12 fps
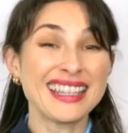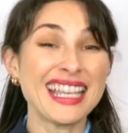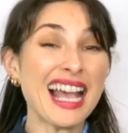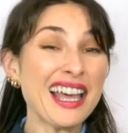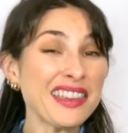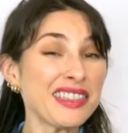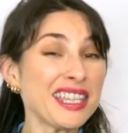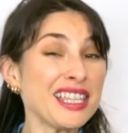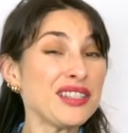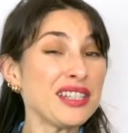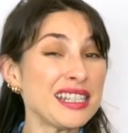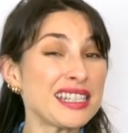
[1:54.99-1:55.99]
The other
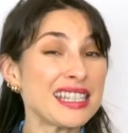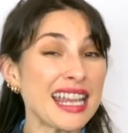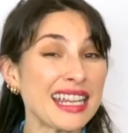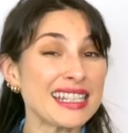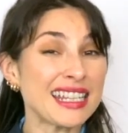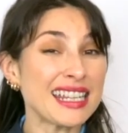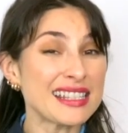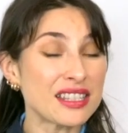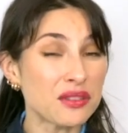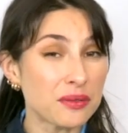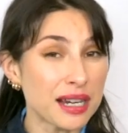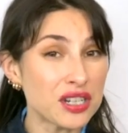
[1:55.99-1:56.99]
thing you need to take into
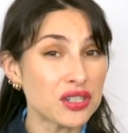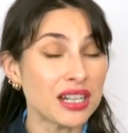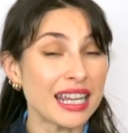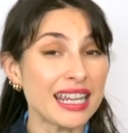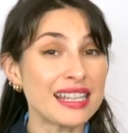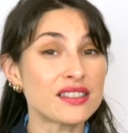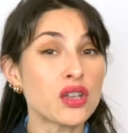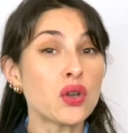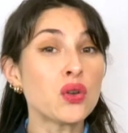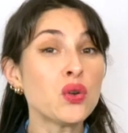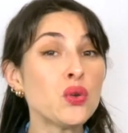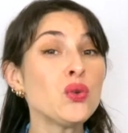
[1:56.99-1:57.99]
consideration is
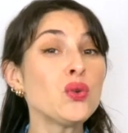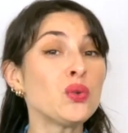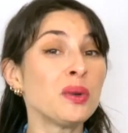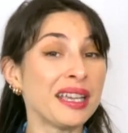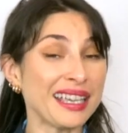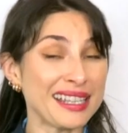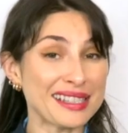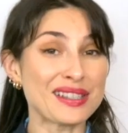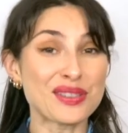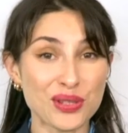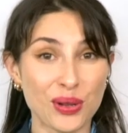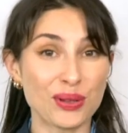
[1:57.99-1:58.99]
who is
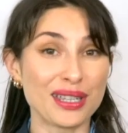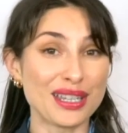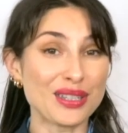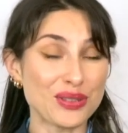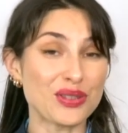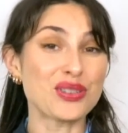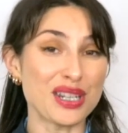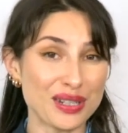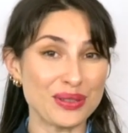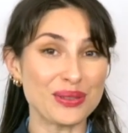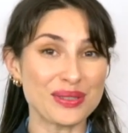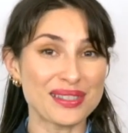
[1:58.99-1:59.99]
installing your
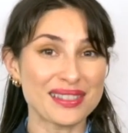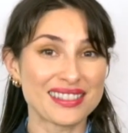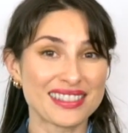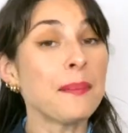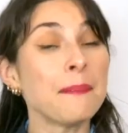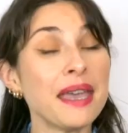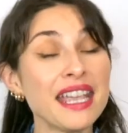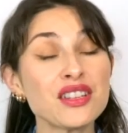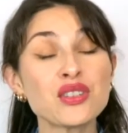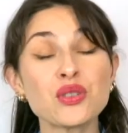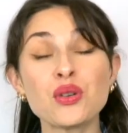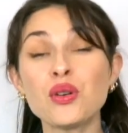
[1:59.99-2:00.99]
shingles. Make
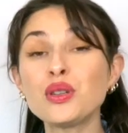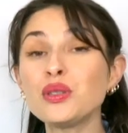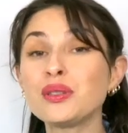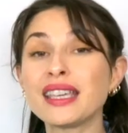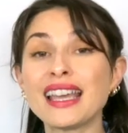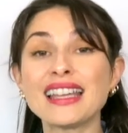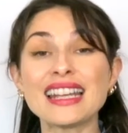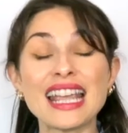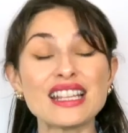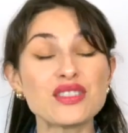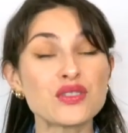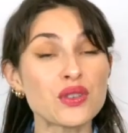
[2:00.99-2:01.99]
sure you get
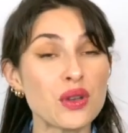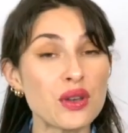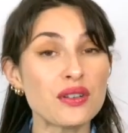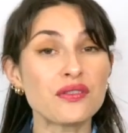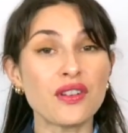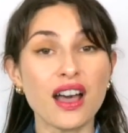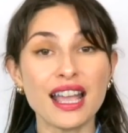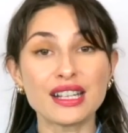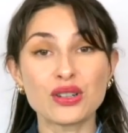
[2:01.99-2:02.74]
a certified